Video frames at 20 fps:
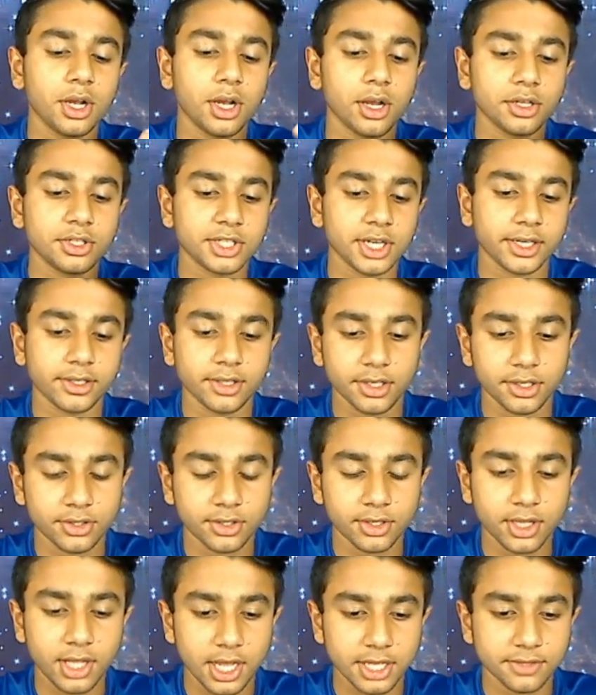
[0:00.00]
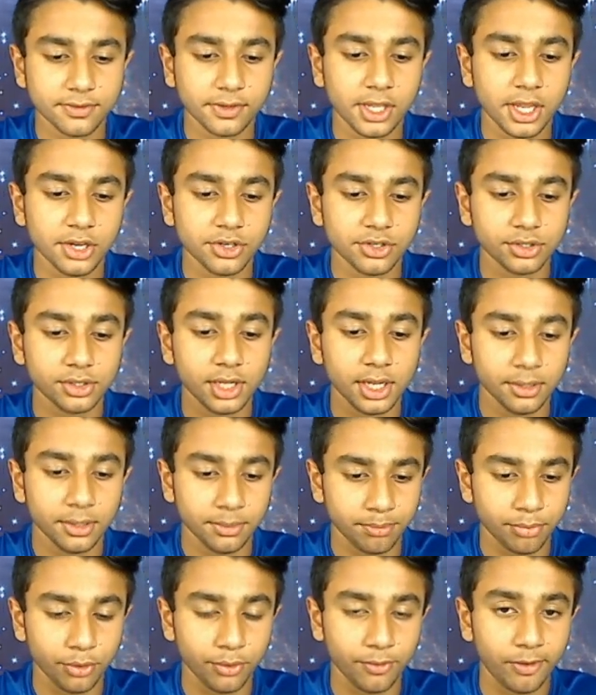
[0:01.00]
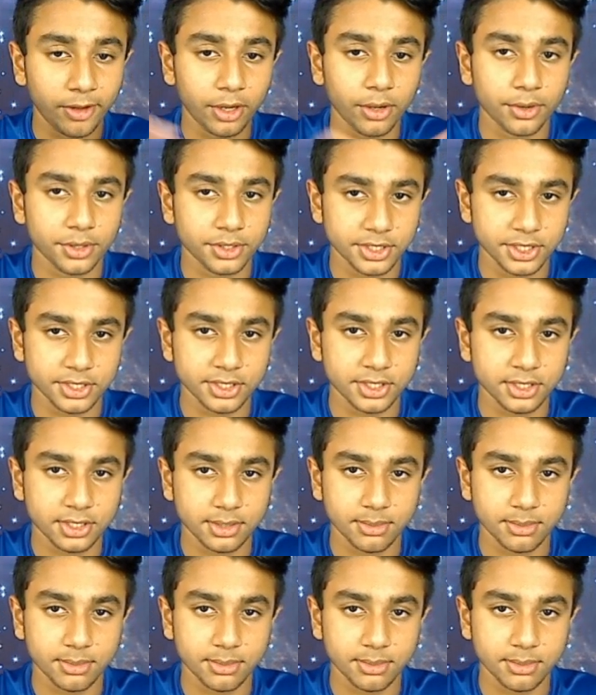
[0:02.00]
side length classification and proving coexistence